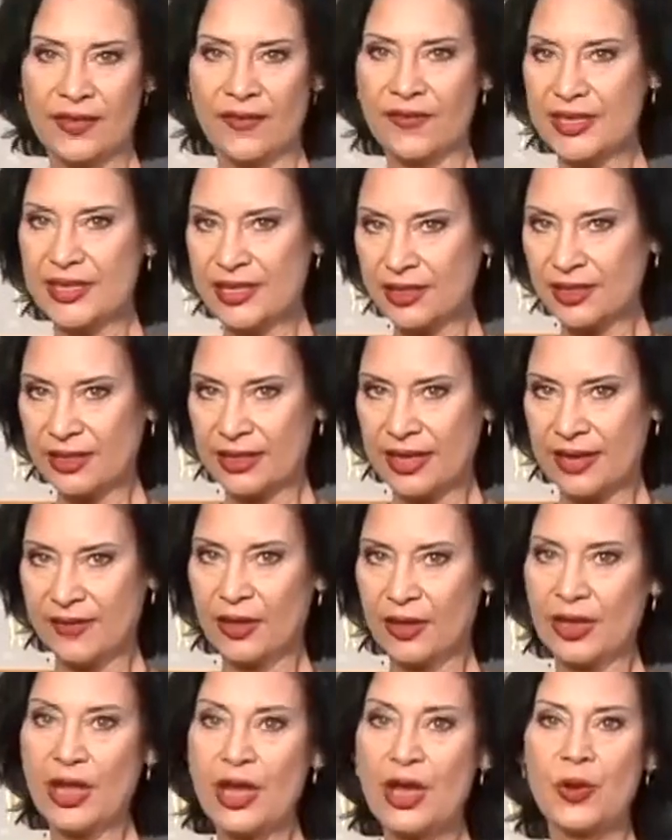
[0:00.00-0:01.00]
the physical
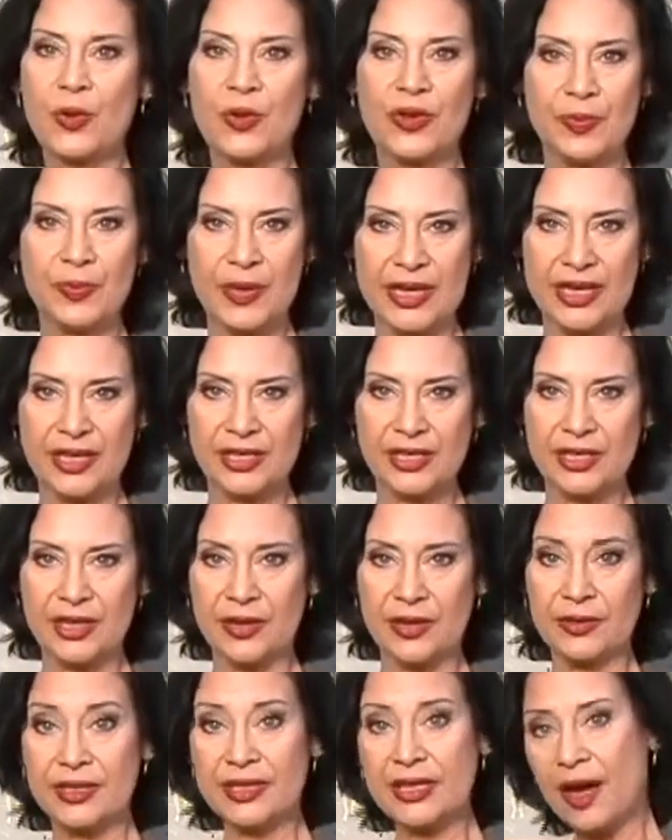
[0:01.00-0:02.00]
level with pink
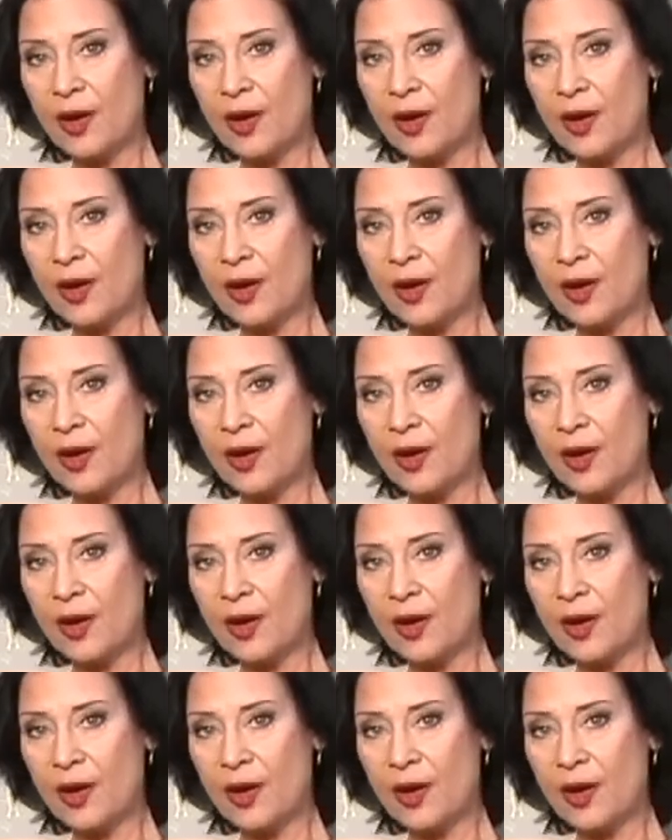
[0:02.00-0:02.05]
stones,